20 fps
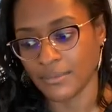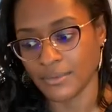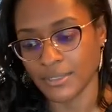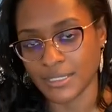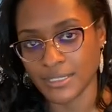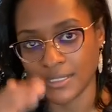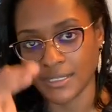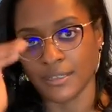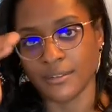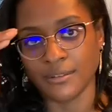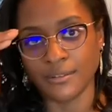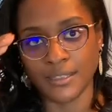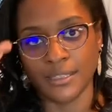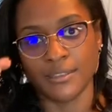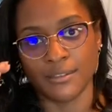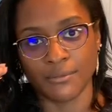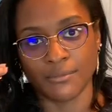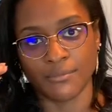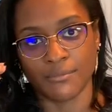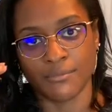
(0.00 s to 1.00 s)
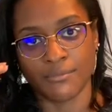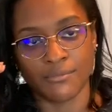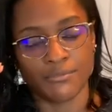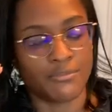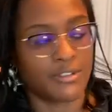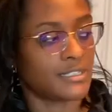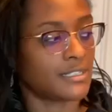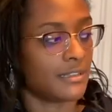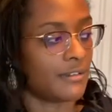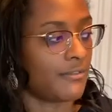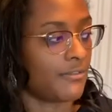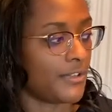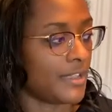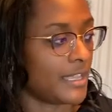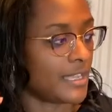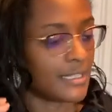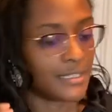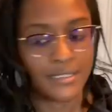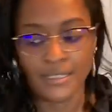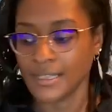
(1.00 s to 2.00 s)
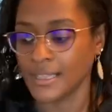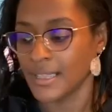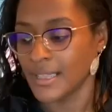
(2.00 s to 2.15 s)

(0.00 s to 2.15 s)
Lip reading: was still in the risen phase,